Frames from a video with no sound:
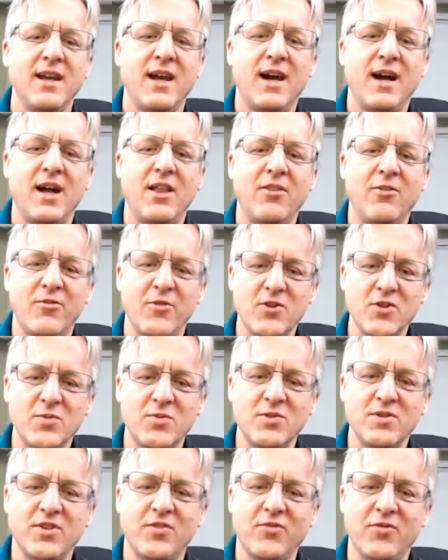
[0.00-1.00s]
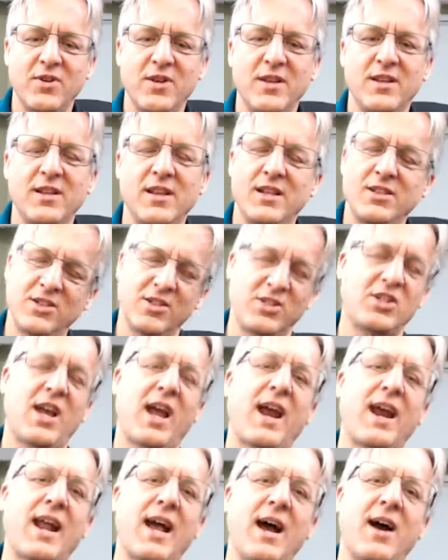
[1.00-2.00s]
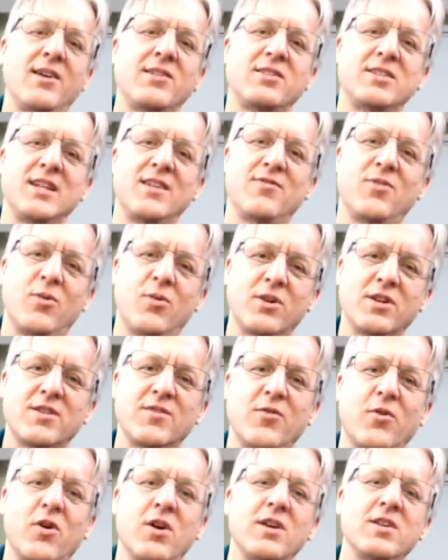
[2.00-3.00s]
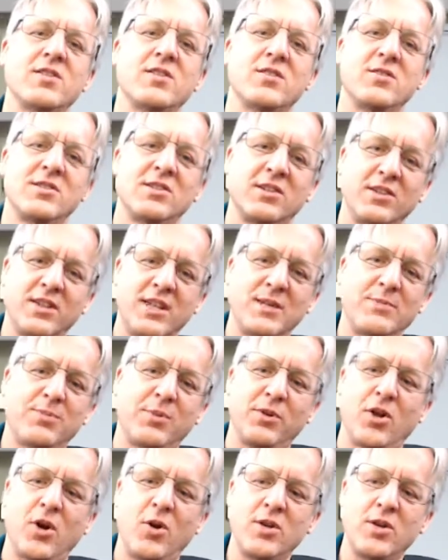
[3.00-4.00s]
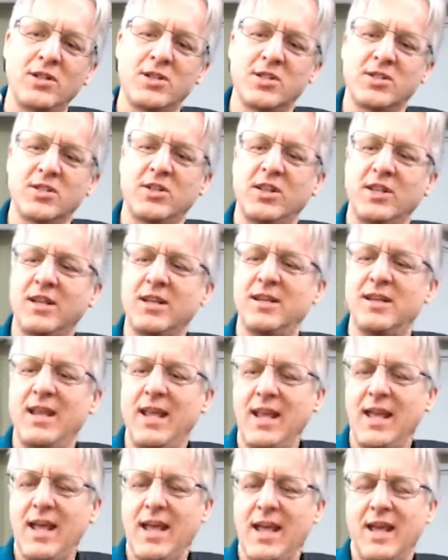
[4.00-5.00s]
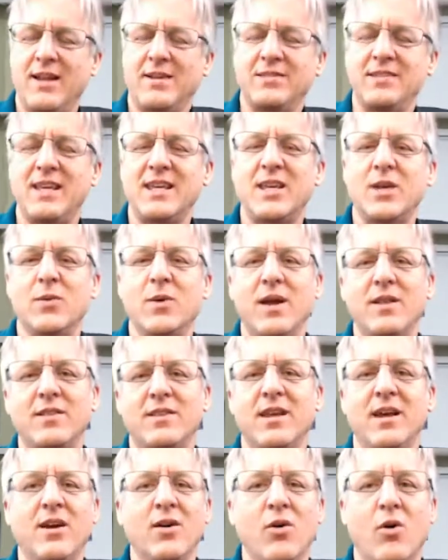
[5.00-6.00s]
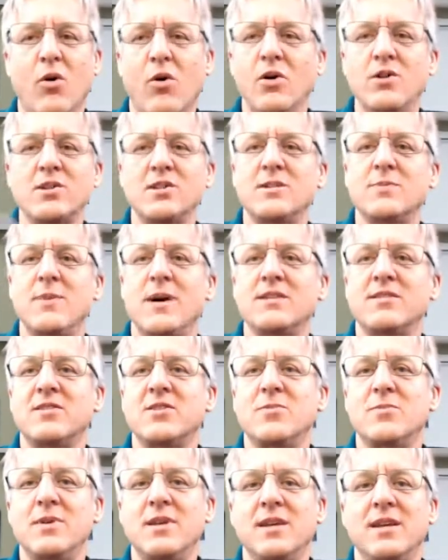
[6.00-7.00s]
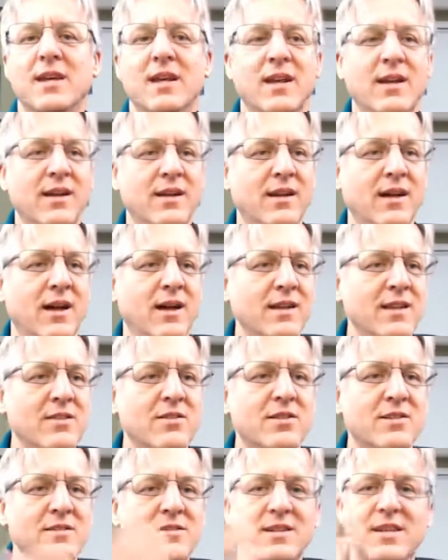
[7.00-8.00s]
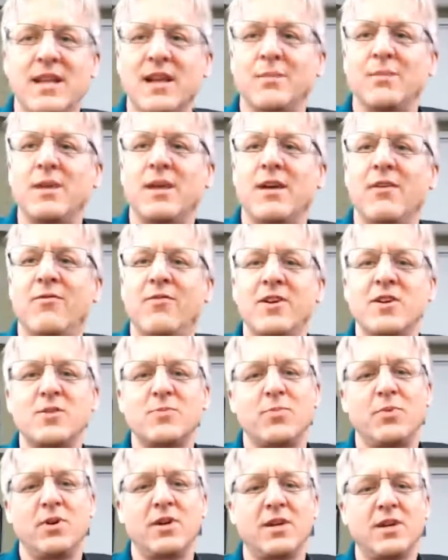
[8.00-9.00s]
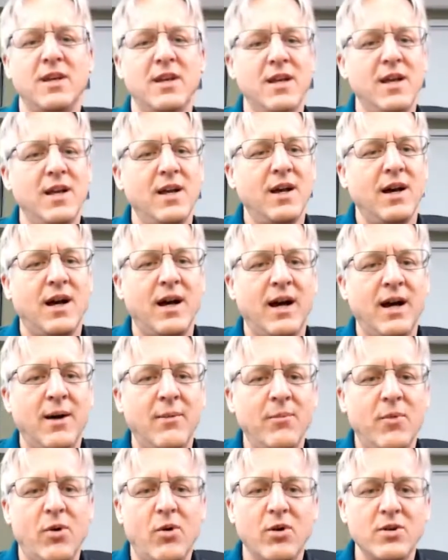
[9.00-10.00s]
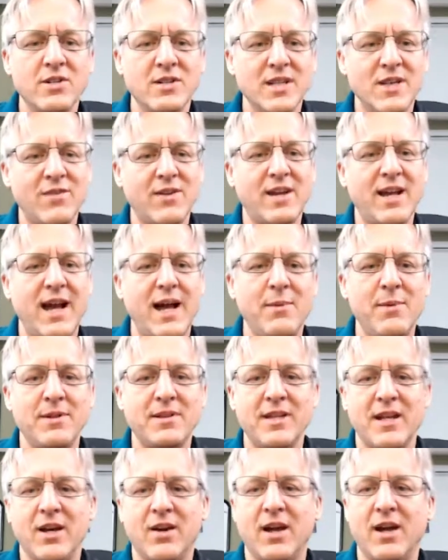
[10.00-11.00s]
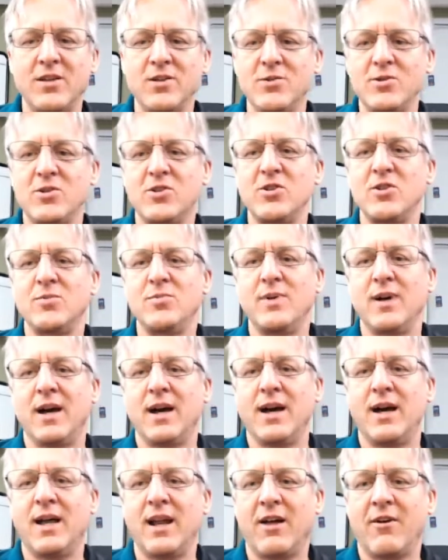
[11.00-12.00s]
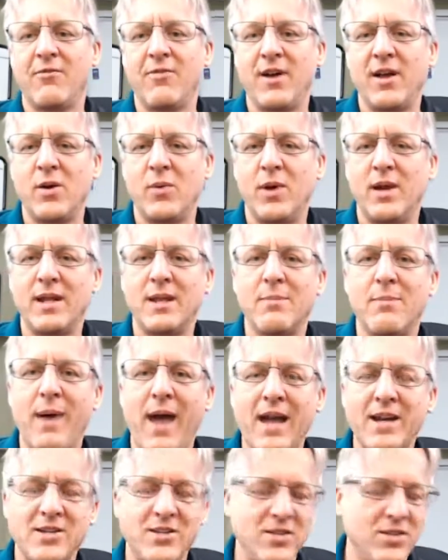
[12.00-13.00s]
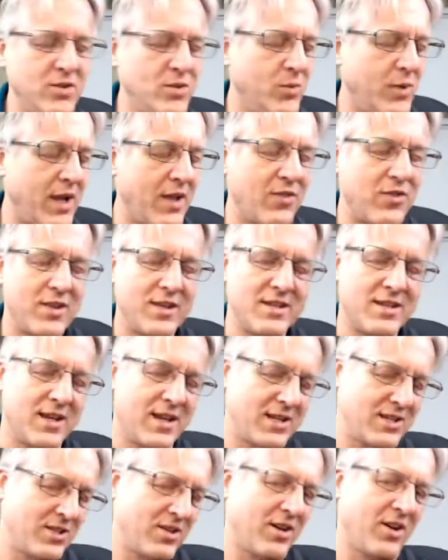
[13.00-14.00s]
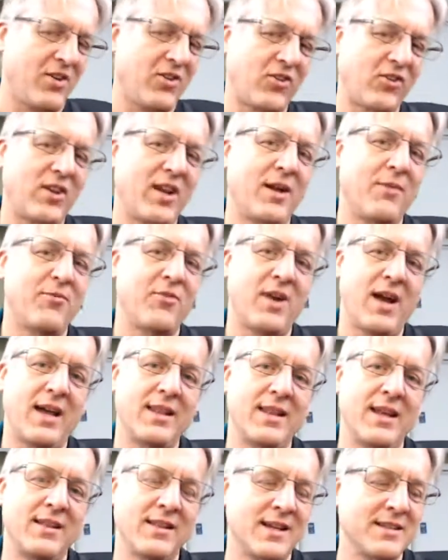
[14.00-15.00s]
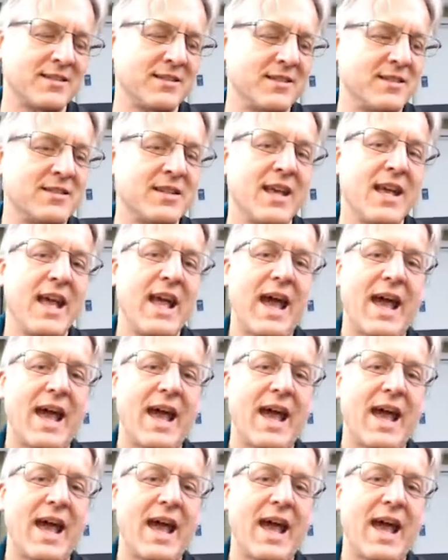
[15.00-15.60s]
The first one's free. Let you check it out, see if it works for you. So there's a link below. You can just click it and it'll take you right there, or just message me and either can DM me on Facebook, or just leave a comment there on YouTube, and I'll find a way to get back to you. We'll get you all set up for online lessons.